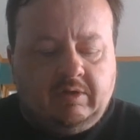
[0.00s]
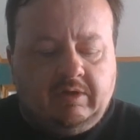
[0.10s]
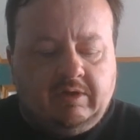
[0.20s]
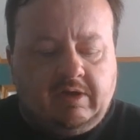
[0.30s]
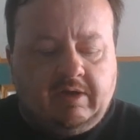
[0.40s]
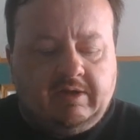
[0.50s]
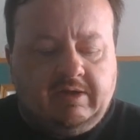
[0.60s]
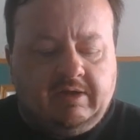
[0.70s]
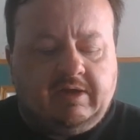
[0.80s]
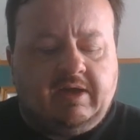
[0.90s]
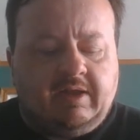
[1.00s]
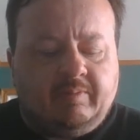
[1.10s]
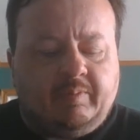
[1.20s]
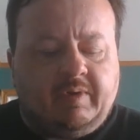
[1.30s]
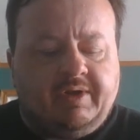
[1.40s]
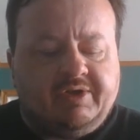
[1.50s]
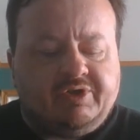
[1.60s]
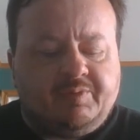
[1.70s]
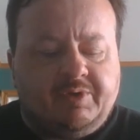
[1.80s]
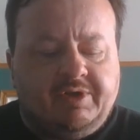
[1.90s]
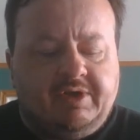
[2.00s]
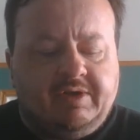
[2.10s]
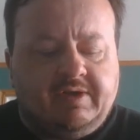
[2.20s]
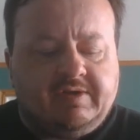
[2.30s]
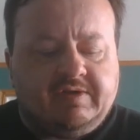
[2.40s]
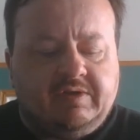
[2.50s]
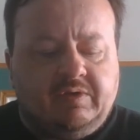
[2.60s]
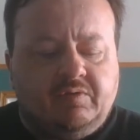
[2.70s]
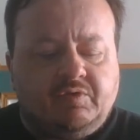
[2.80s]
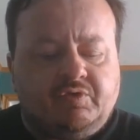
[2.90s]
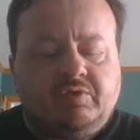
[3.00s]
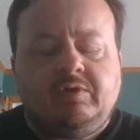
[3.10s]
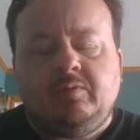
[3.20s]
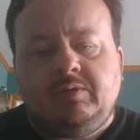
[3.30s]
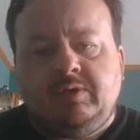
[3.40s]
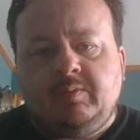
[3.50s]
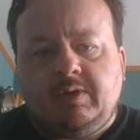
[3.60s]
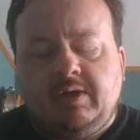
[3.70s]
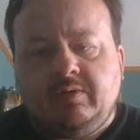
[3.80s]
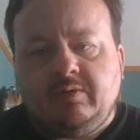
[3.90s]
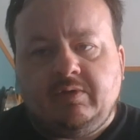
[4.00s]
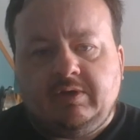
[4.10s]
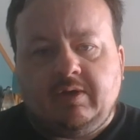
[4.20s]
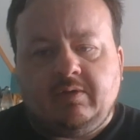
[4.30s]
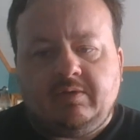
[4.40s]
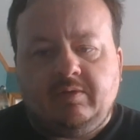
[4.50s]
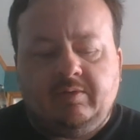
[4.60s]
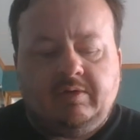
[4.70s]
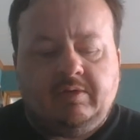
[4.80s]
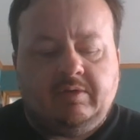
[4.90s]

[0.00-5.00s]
Yeah, he can punch, but he doesn't usually win by a knockout in